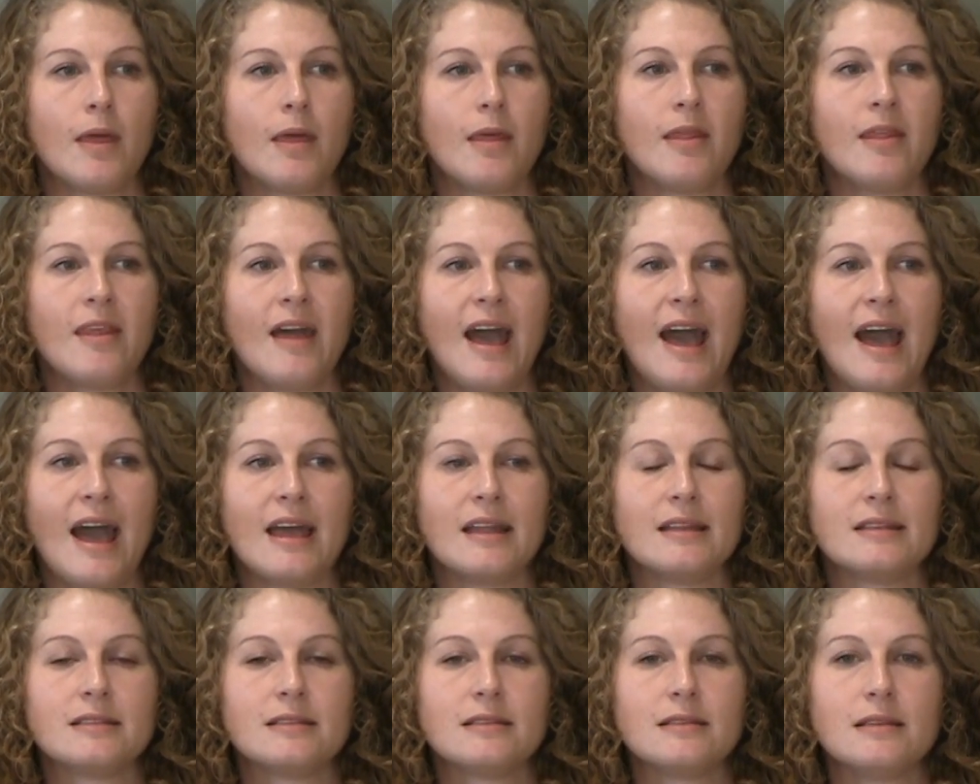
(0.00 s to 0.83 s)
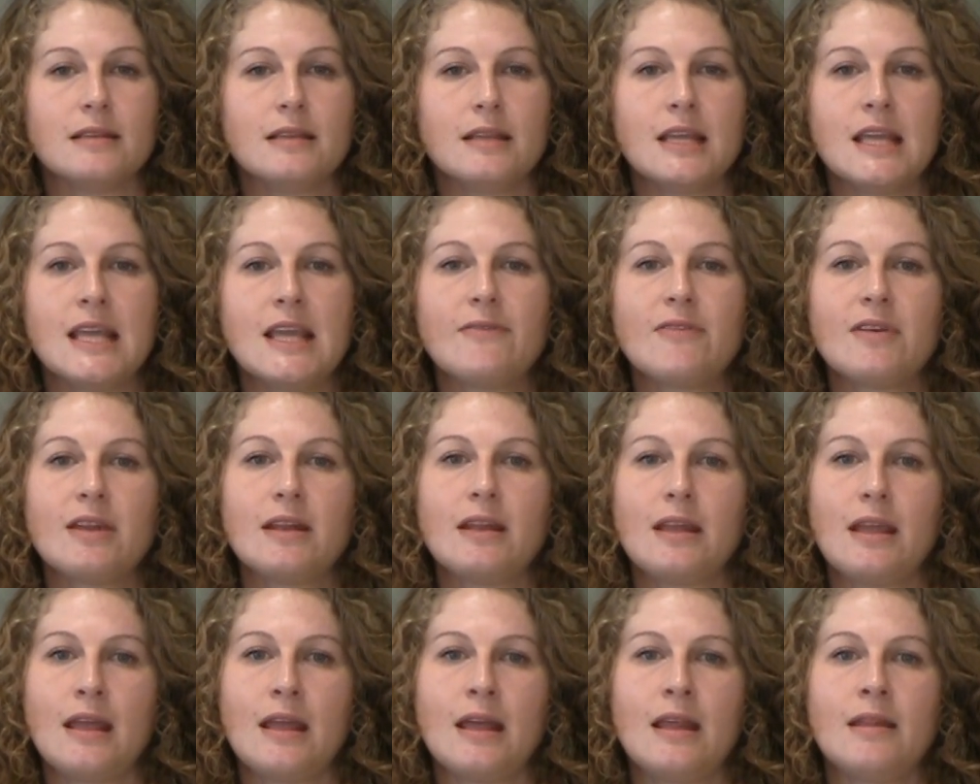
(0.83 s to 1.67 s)
that even
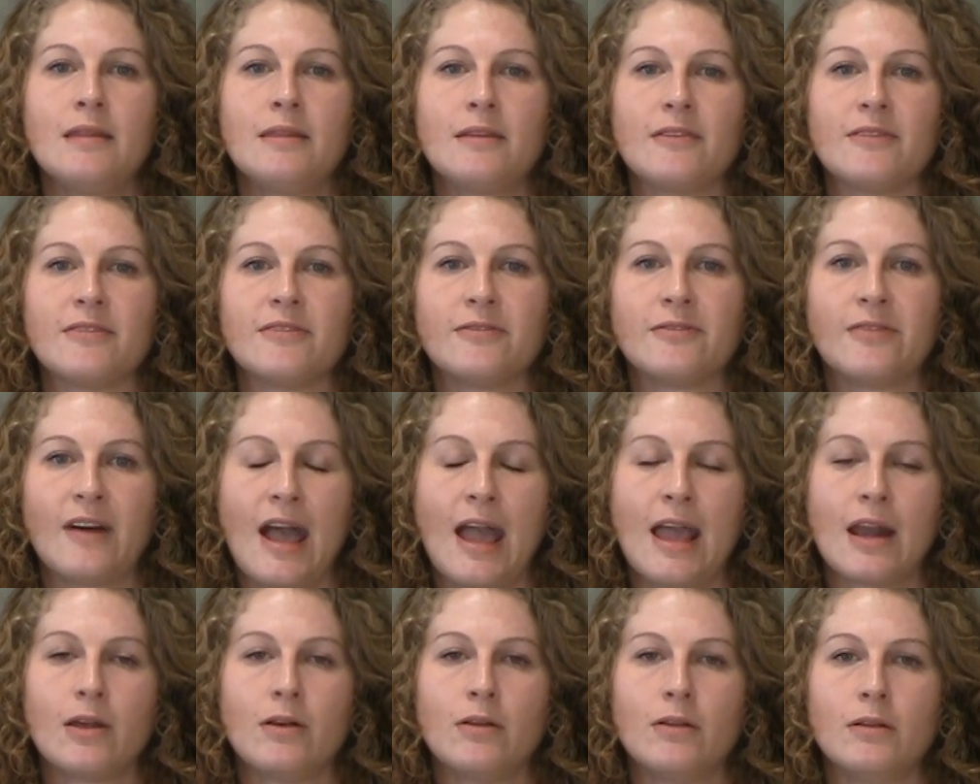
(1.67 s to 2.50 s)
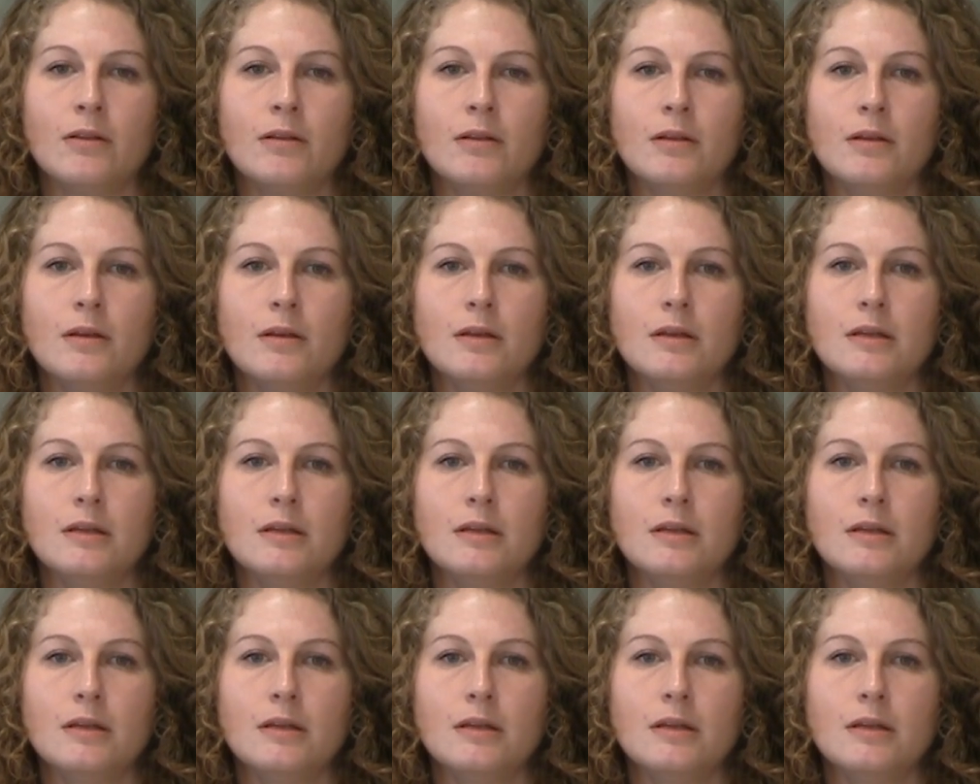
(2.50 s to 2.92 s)
in the final